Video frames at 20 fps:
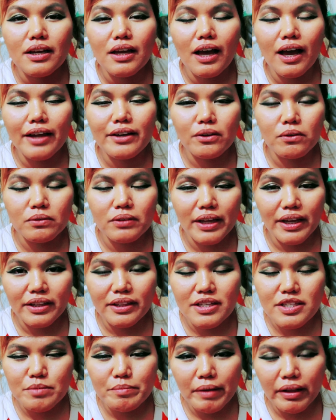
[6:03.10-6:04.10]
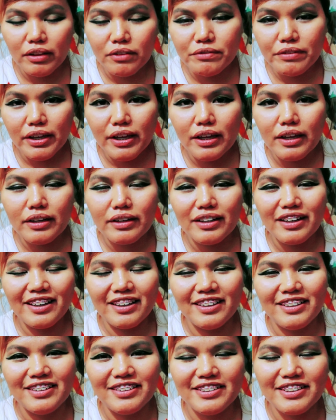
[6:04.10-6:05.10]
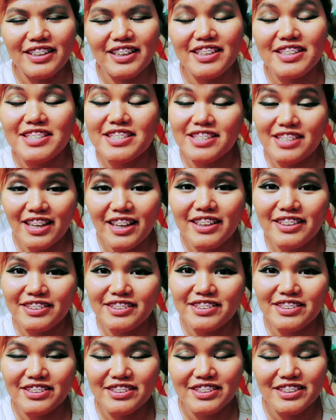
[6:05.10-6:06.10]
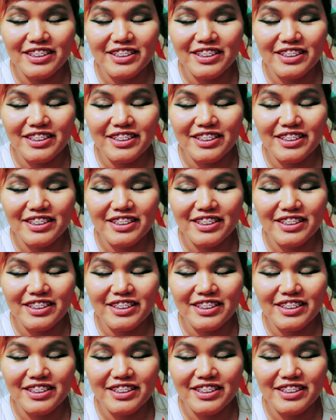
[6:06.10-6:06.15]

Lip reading: I don't like the smell of it. It stinks,